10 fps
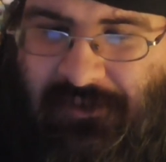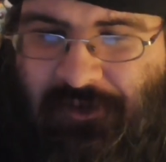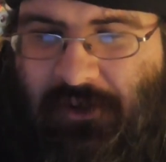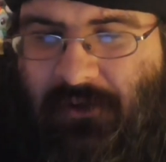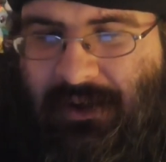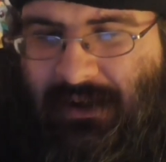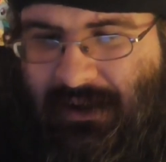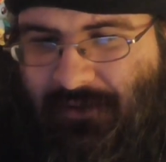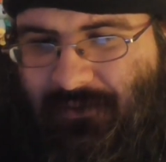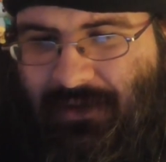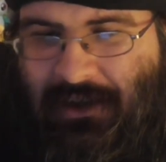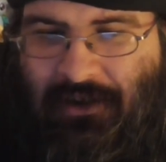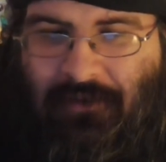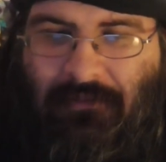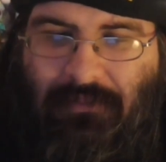so I, I don't really
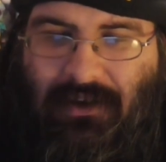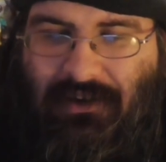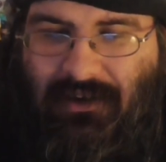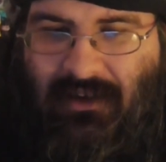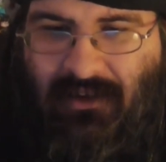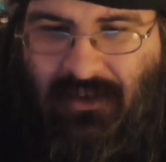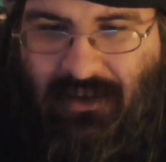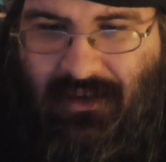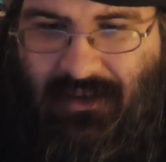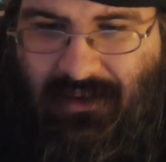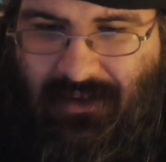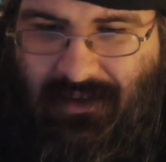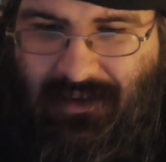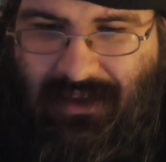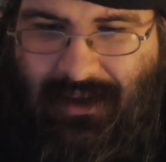know, but, uh,
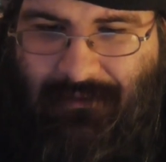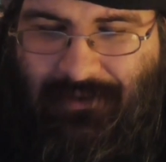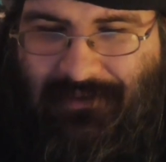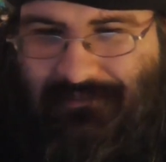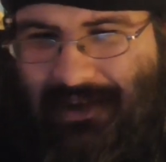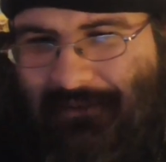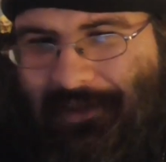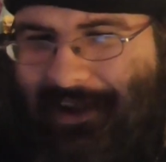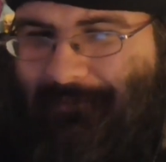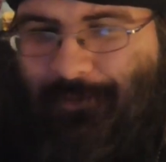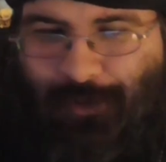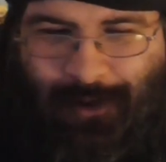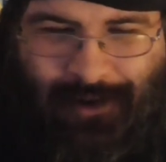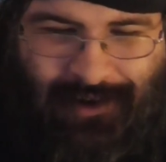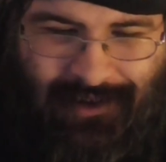yeah, I would, I would like
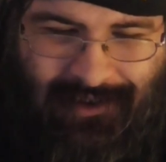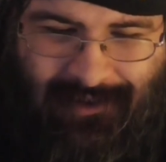more,